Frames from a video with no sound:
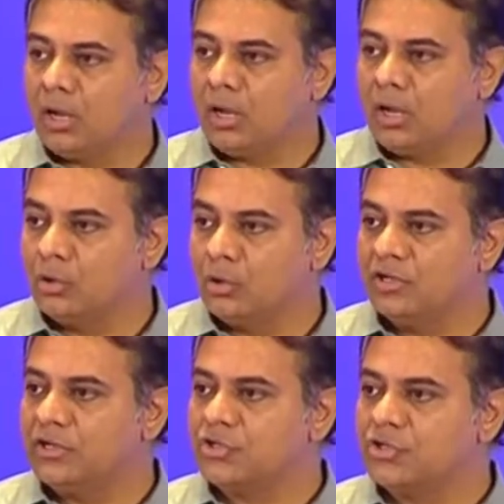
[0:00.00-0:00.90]
How do we
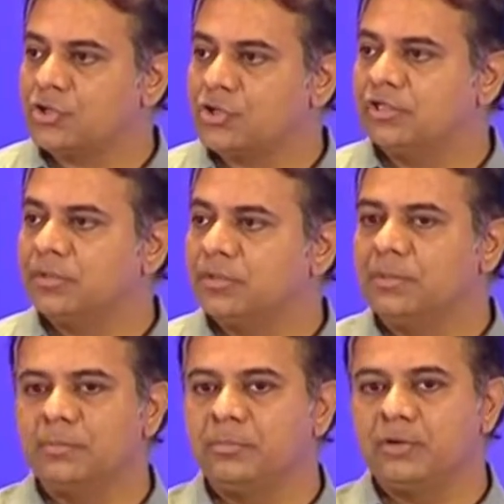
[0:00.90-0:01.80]
ensure that the
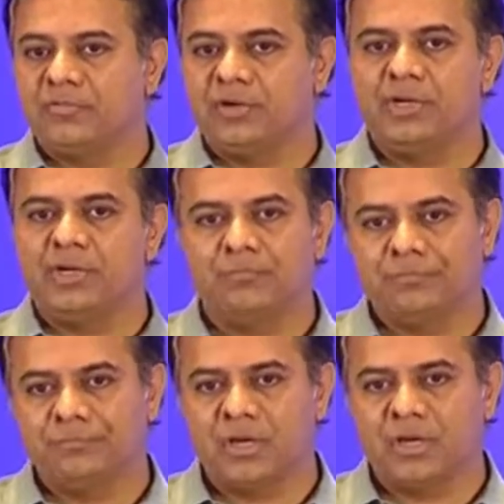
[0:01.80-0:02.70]
people of India
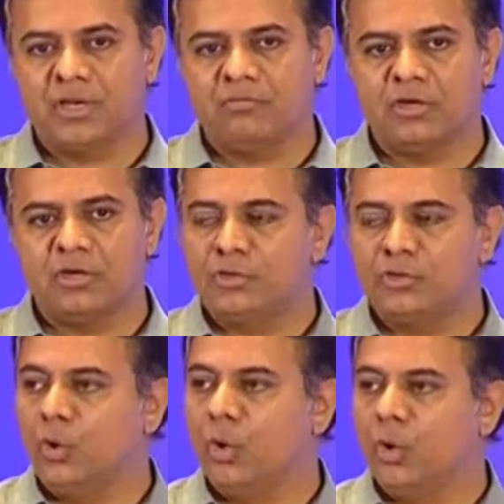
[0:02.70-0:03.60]
are given a new
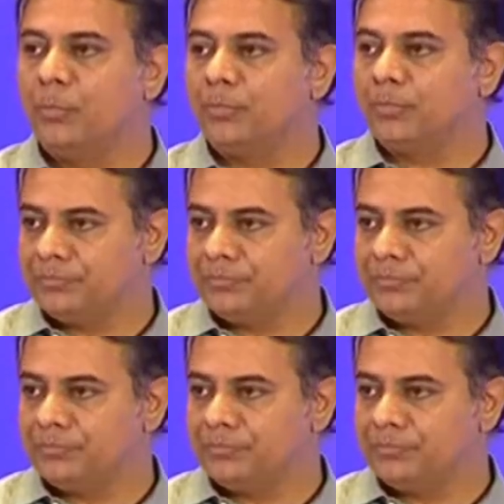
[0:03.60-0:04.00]
hope